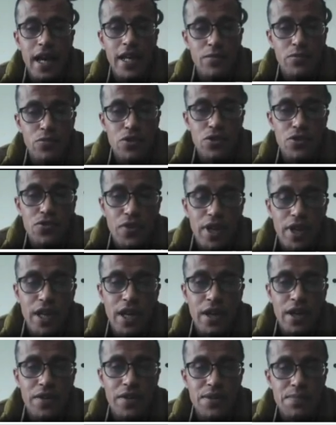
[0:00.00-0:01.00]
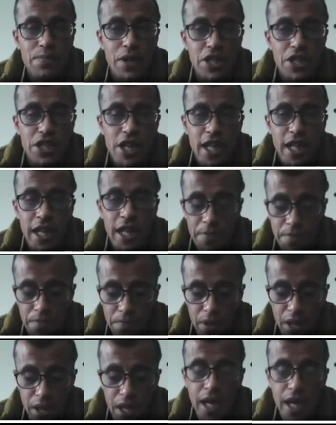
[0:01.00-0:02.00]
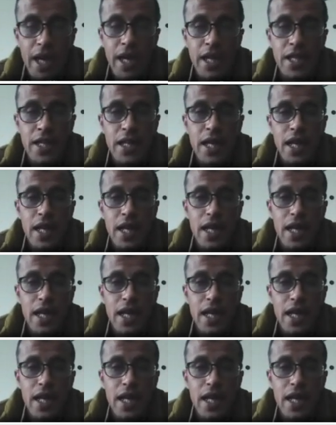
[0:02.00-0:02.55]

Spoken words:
atmosphere, especially in